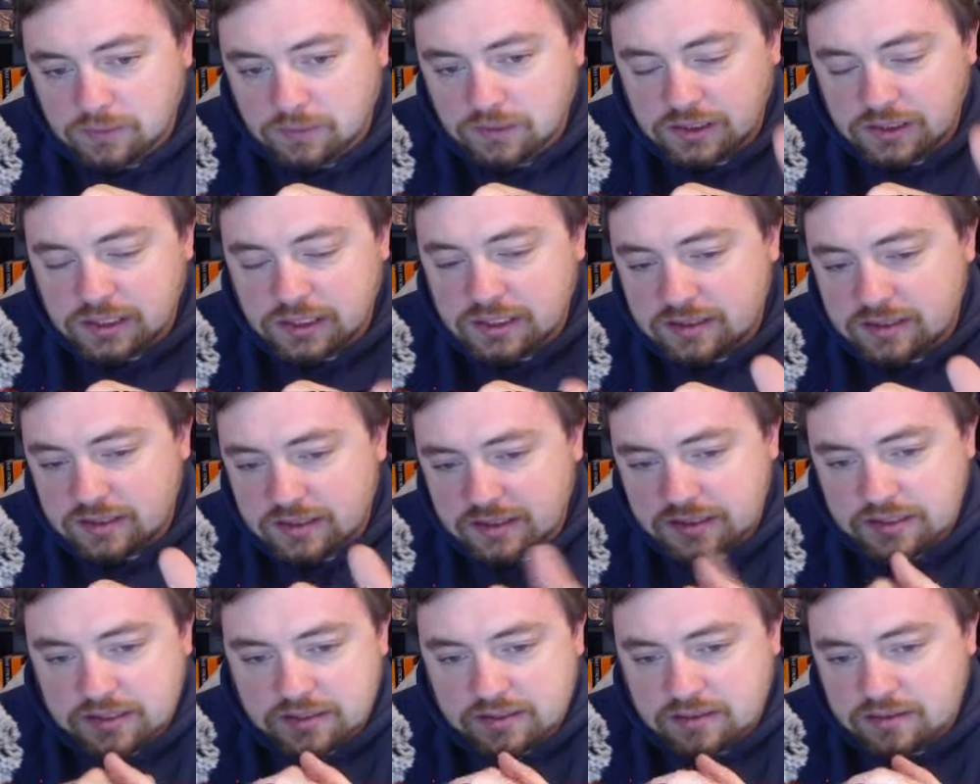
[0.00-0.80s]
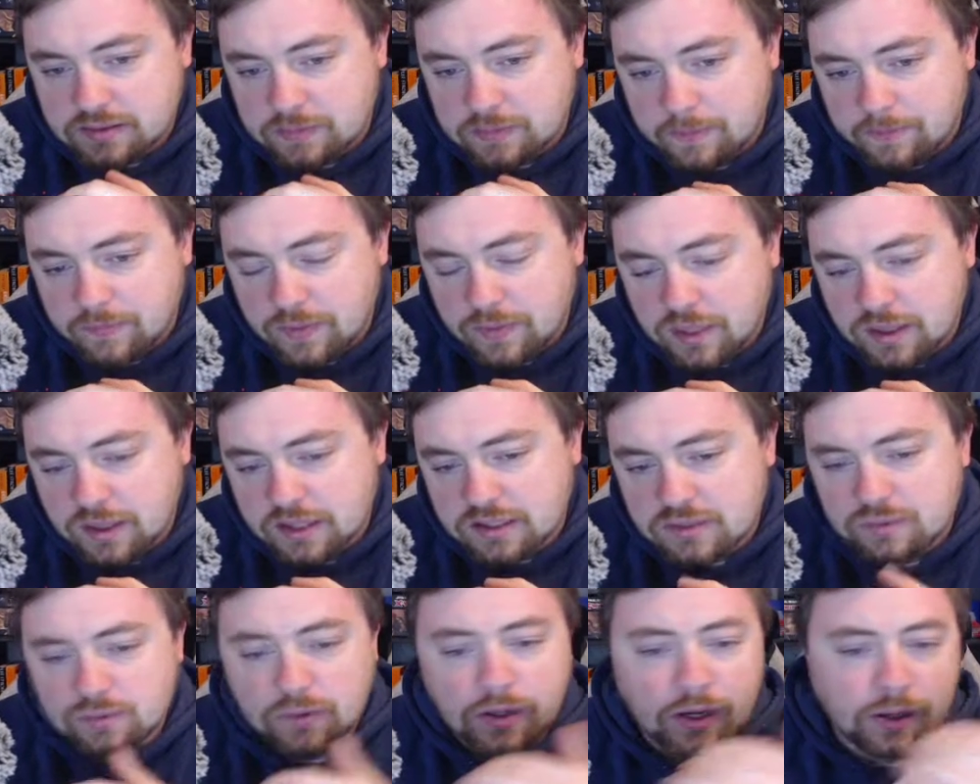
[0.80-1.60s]

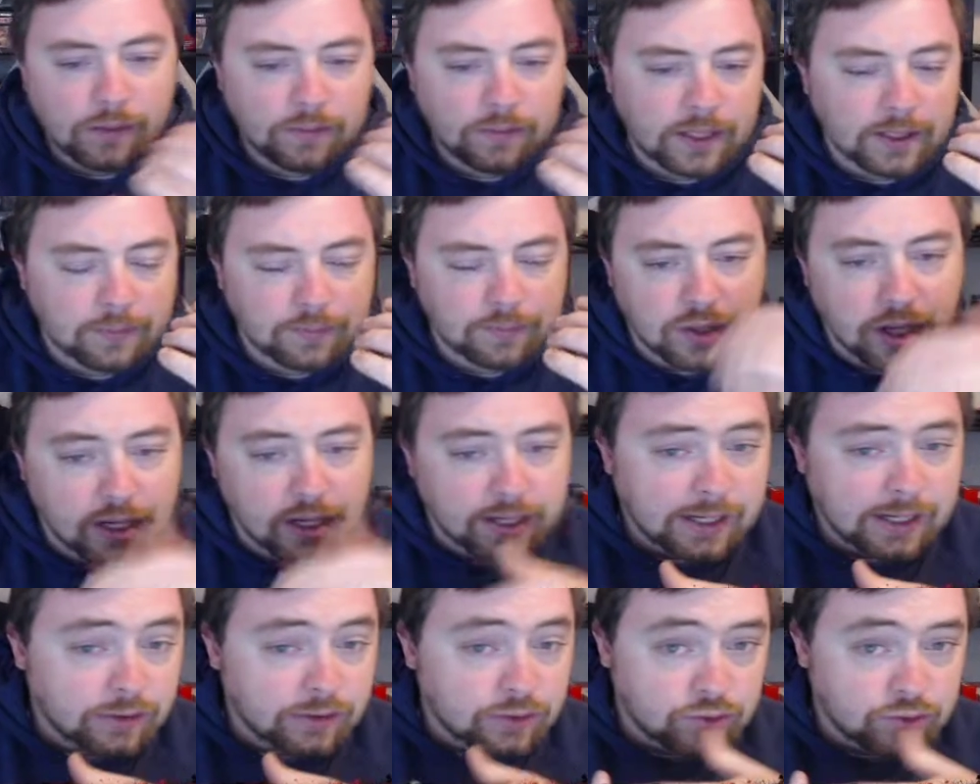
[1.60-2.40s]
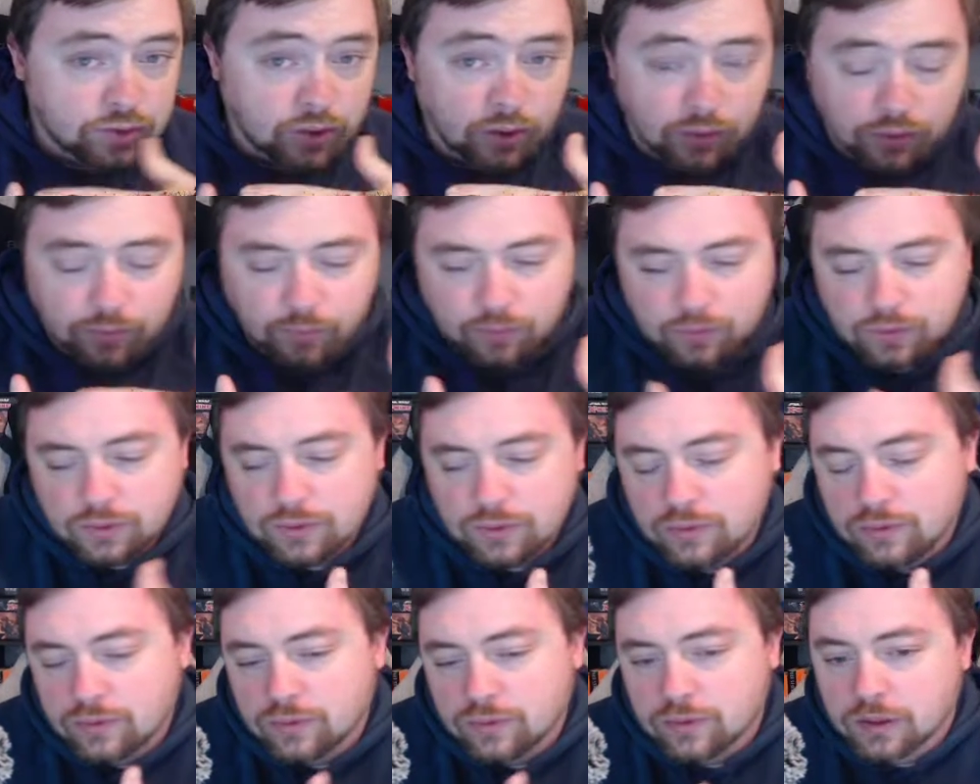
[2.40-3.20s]
This will help like block out Salt the
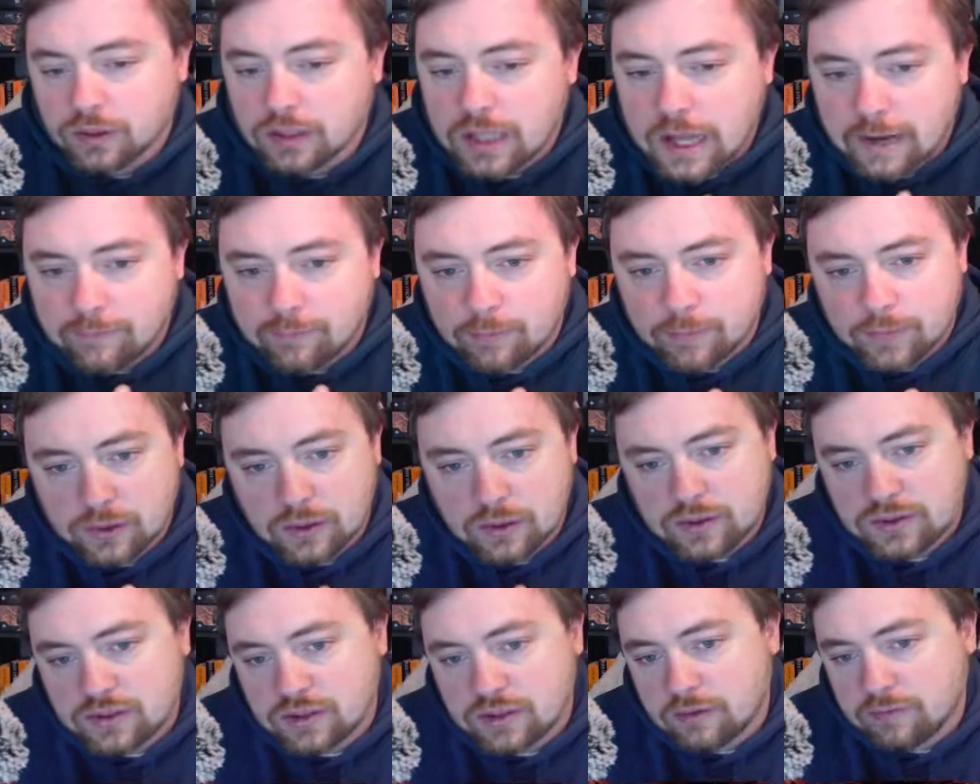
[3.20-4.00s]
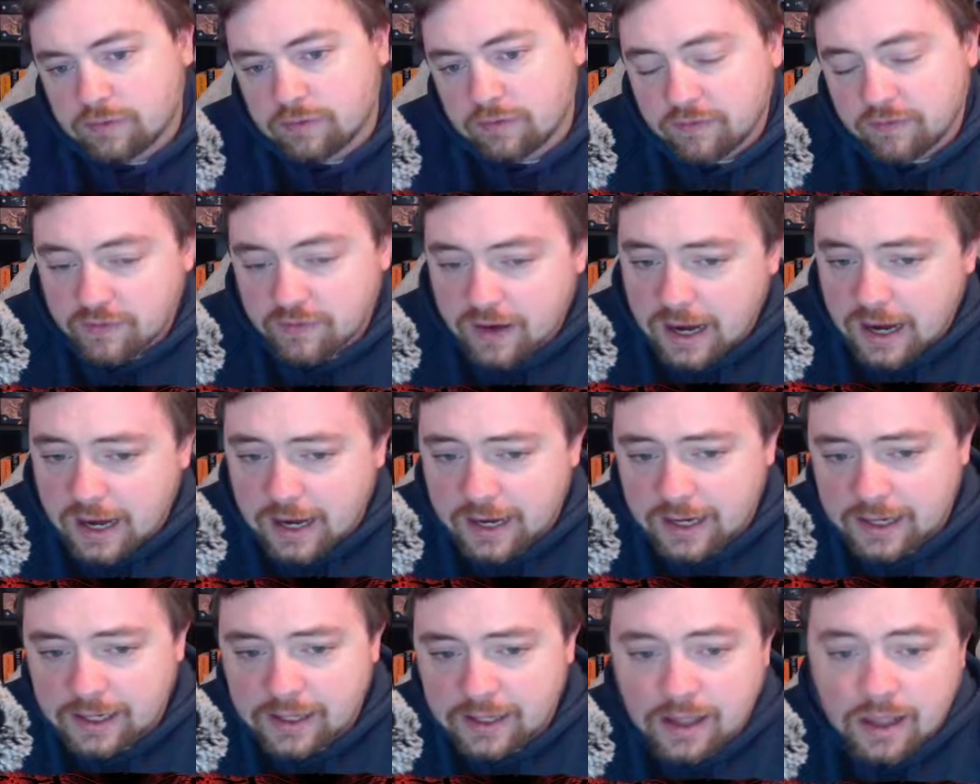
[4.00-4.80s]
Wound or a Lava Burst off of
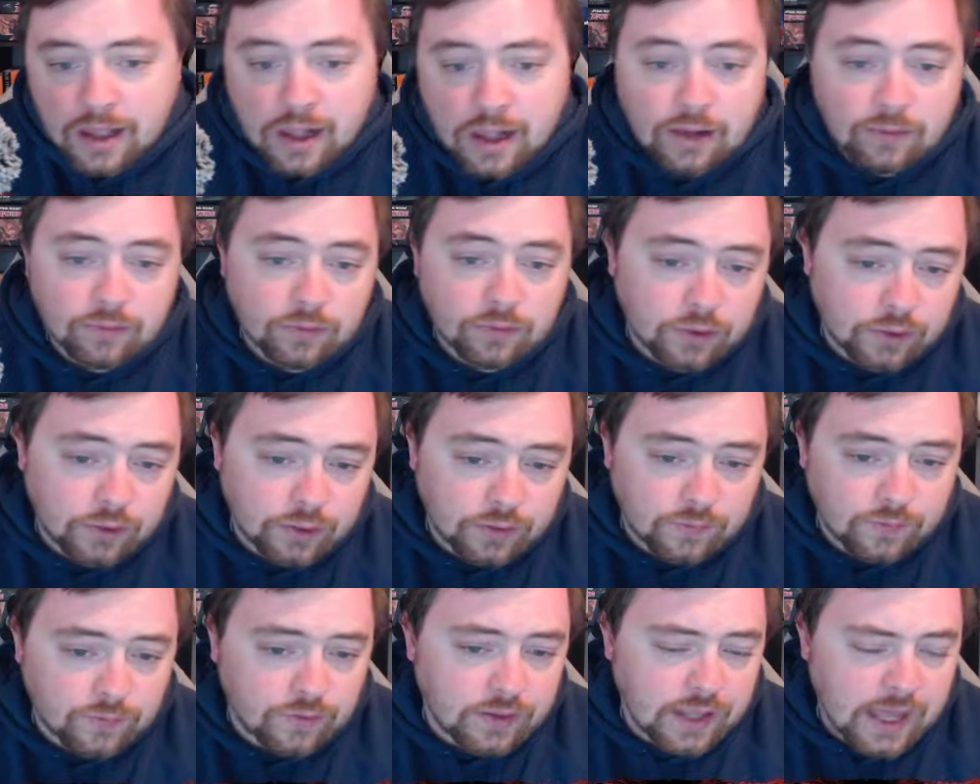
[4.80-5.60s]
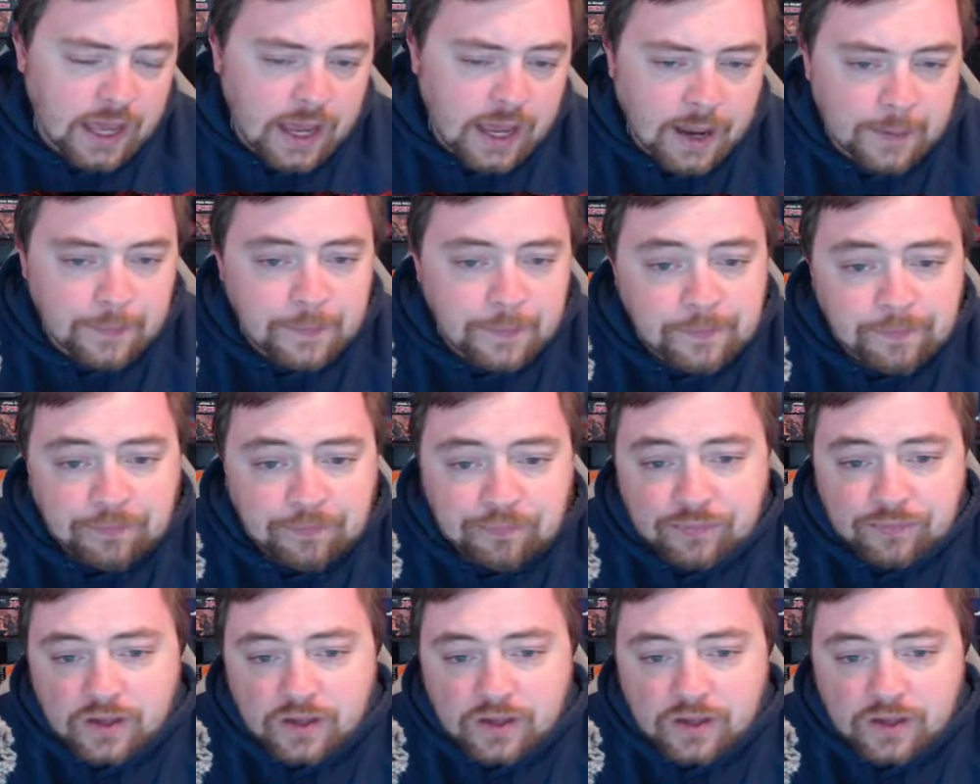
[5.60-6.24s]
Fi. Really good for that.